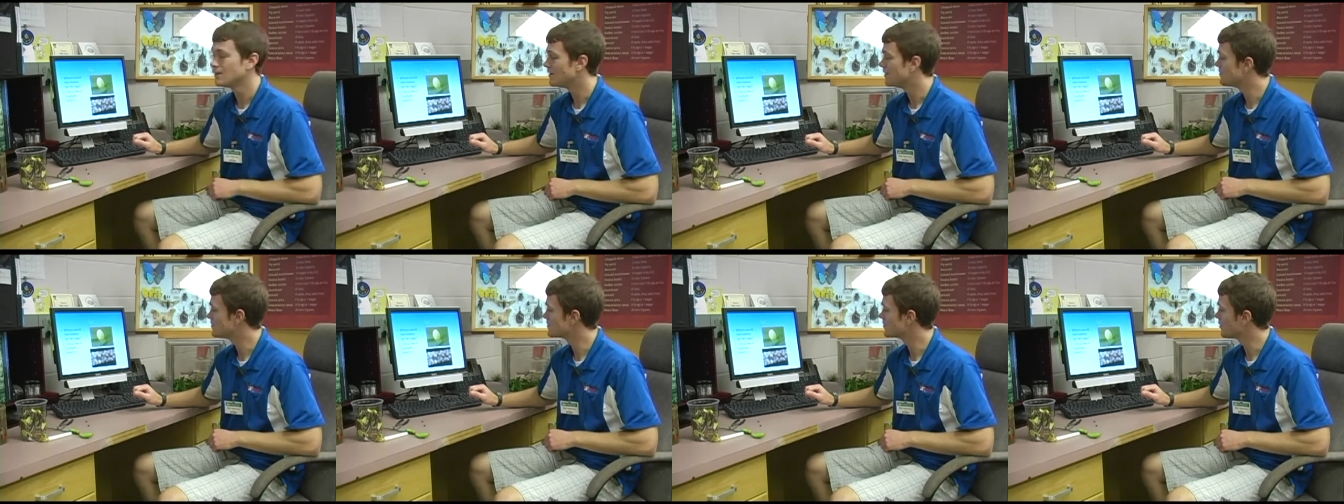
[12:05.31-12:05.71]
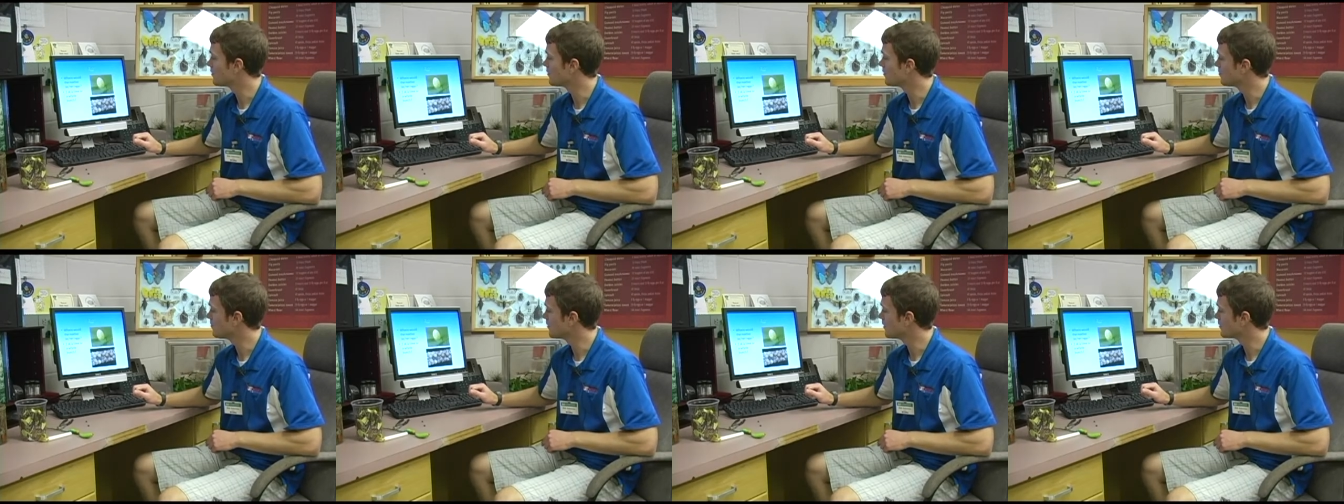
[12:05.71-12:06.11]
and so
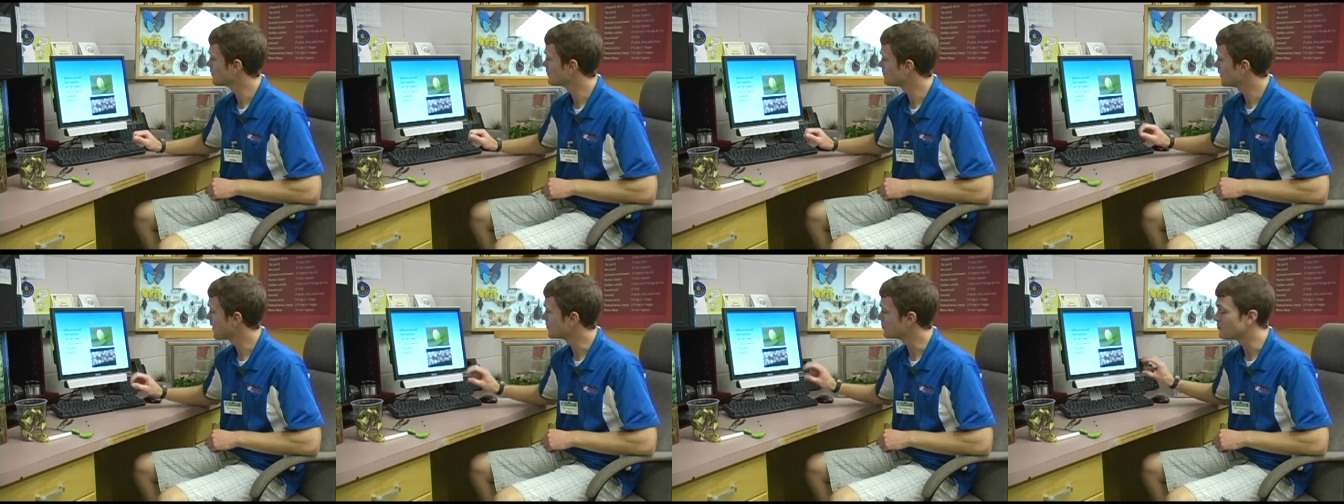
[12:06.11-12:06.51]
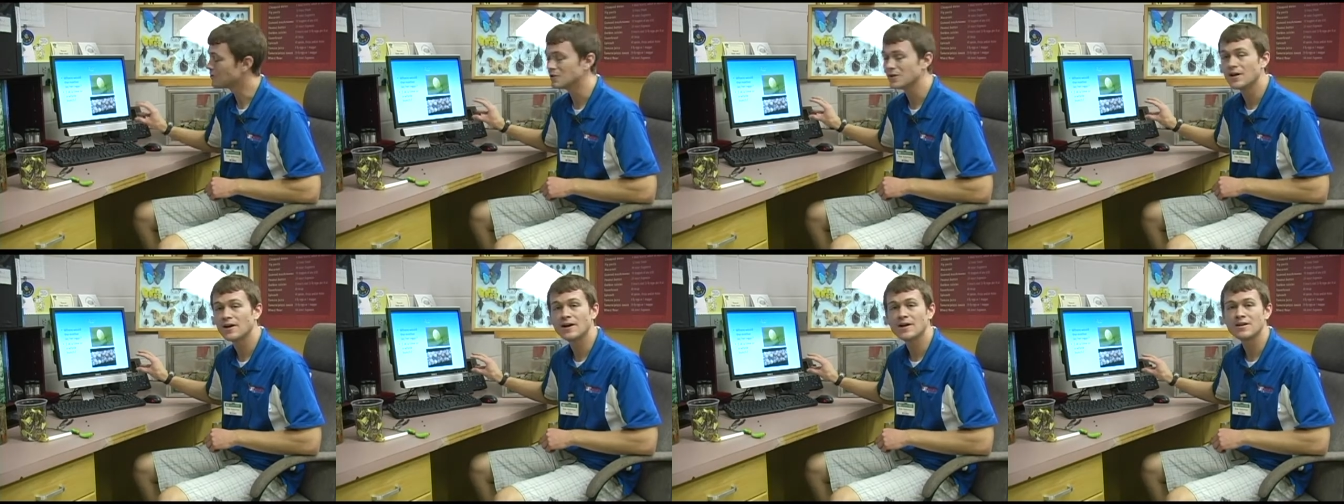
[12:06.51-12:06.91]
the butterfly will
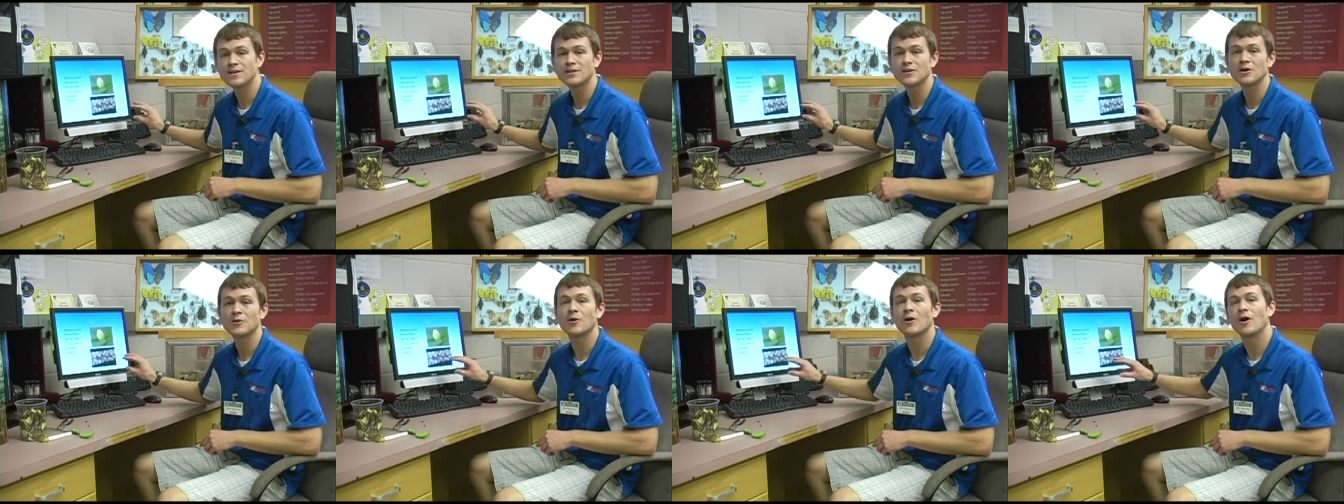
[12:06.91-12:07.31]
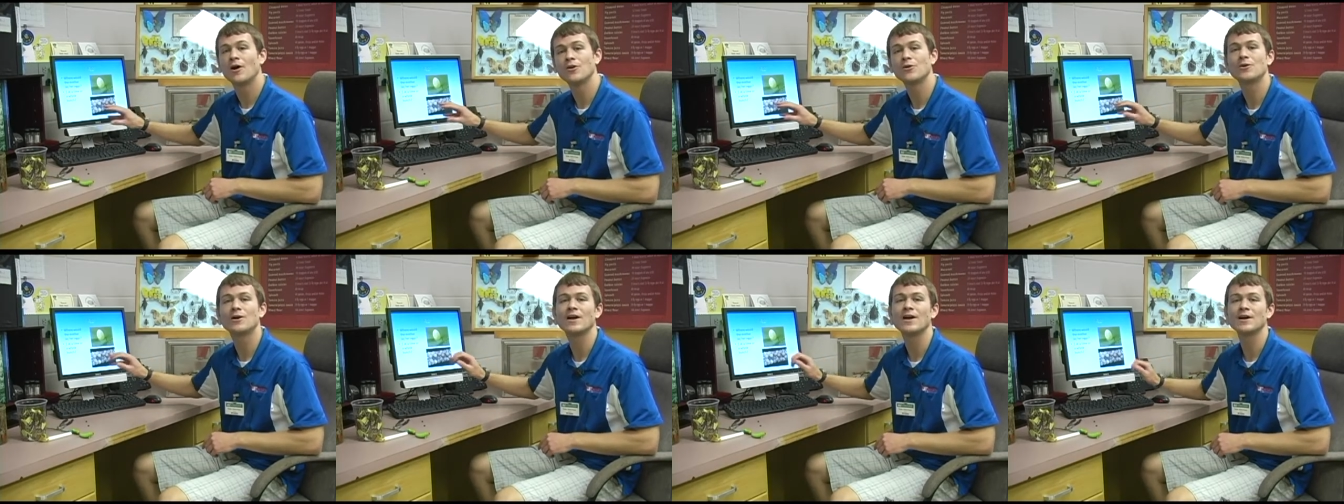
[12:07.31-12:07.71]
lay
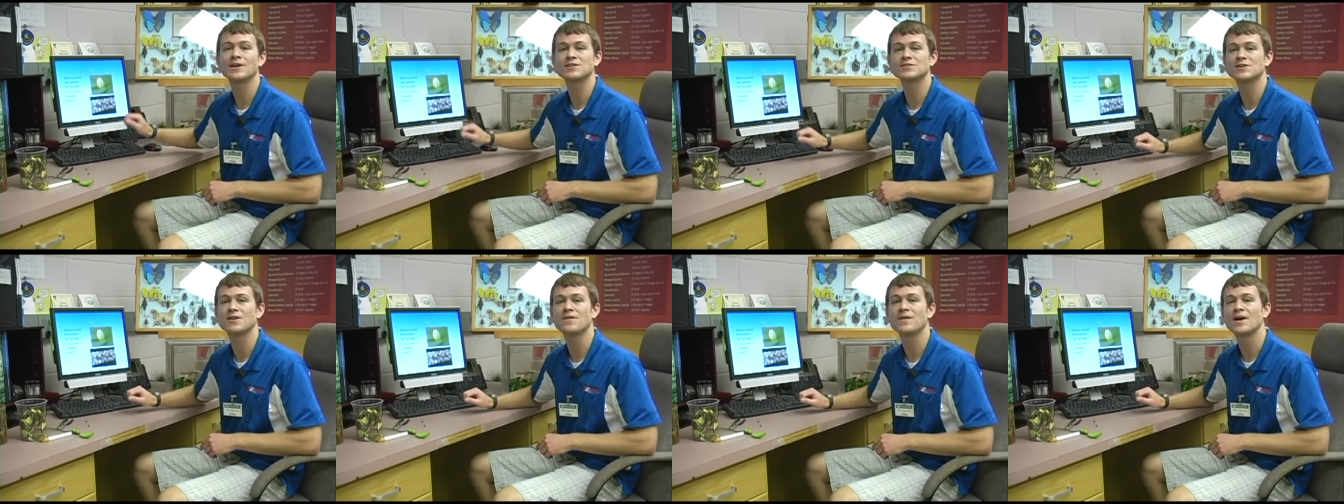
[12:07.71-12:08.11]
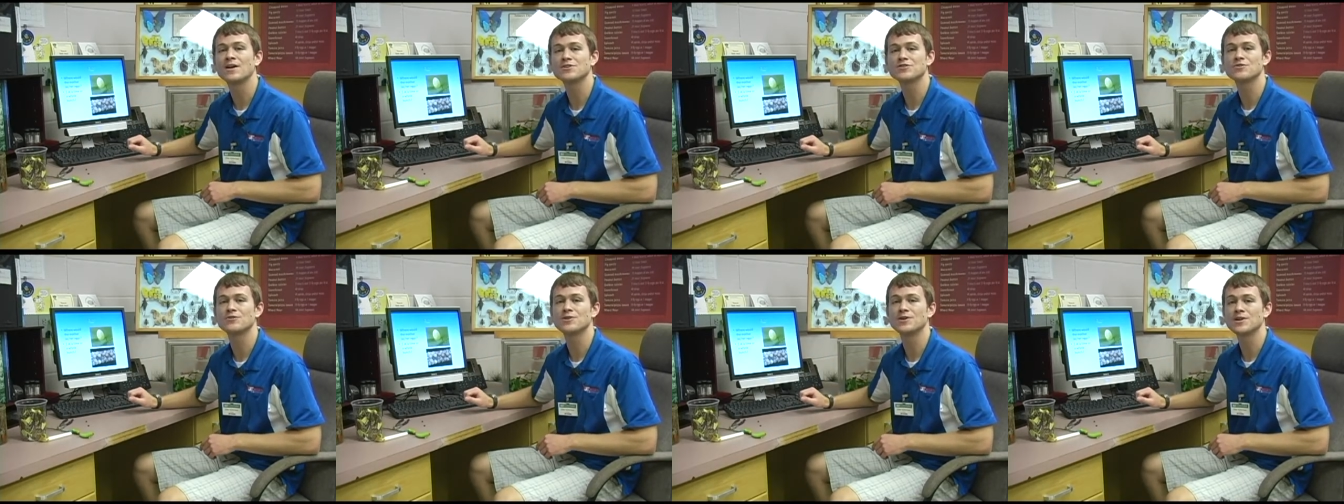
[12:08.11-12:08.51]
100 eggs on that
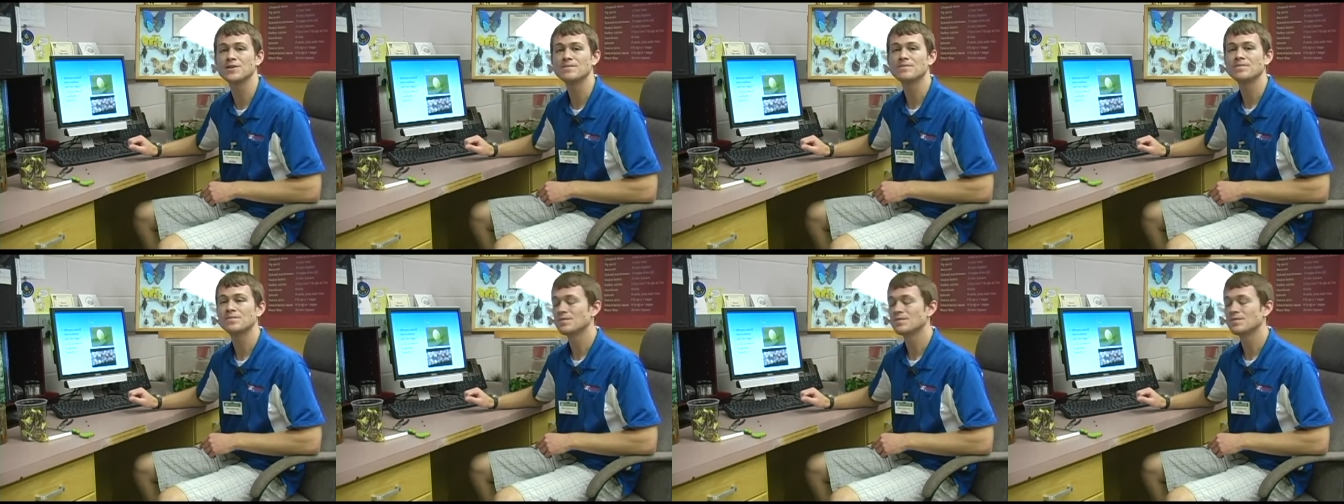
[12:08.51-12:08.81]
tree